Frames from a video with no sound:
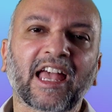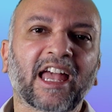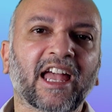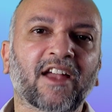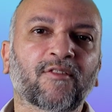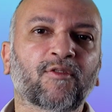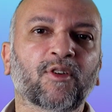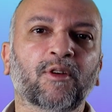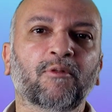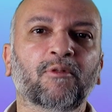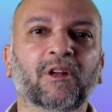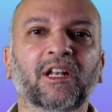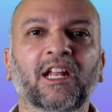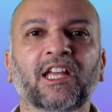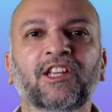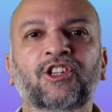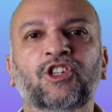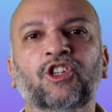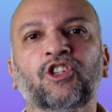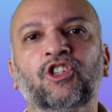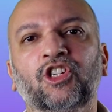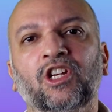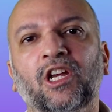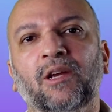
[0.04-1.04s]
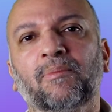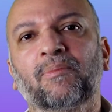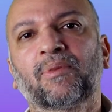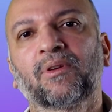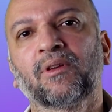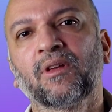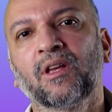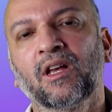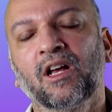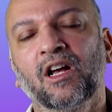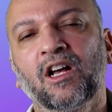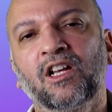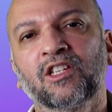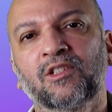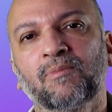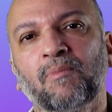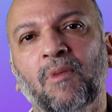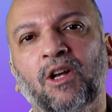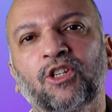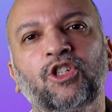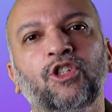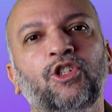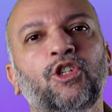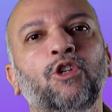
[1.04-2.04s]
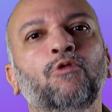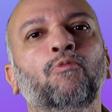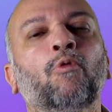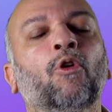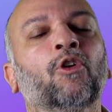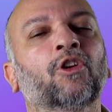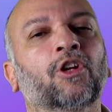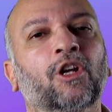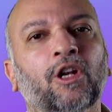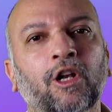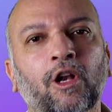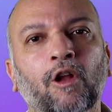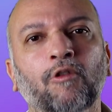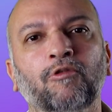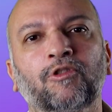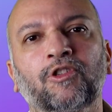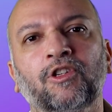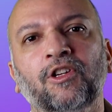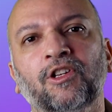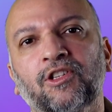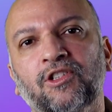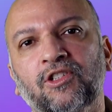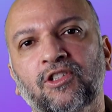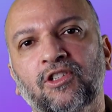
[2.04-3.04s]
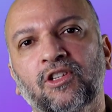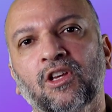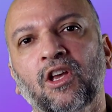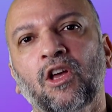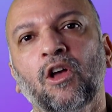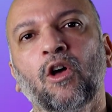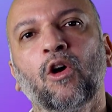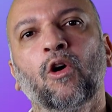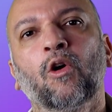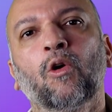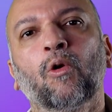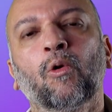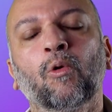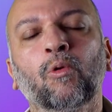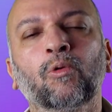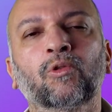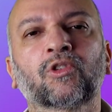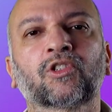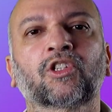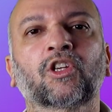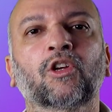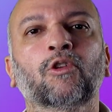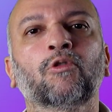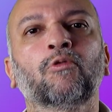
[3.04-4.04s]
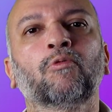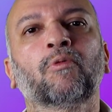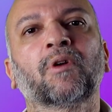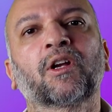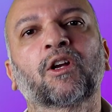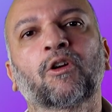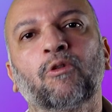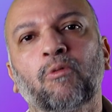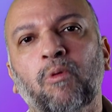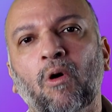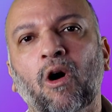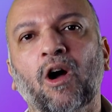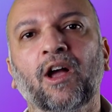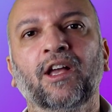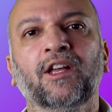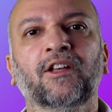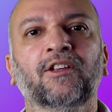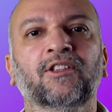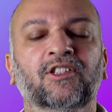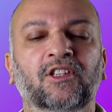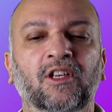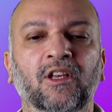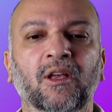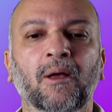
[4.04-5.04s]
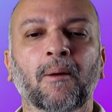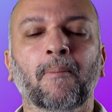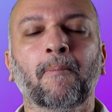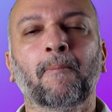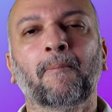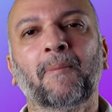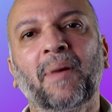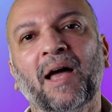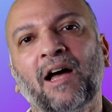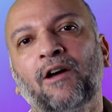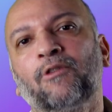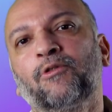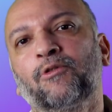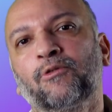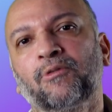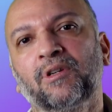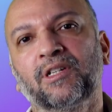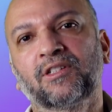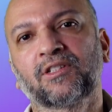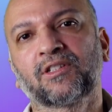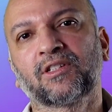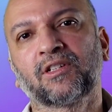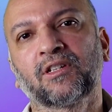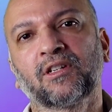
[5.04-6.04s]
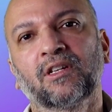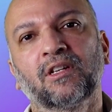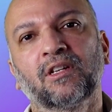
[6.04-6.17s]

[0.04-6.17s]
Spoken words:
every relationship, as much as you want closeness, also requires boundaries.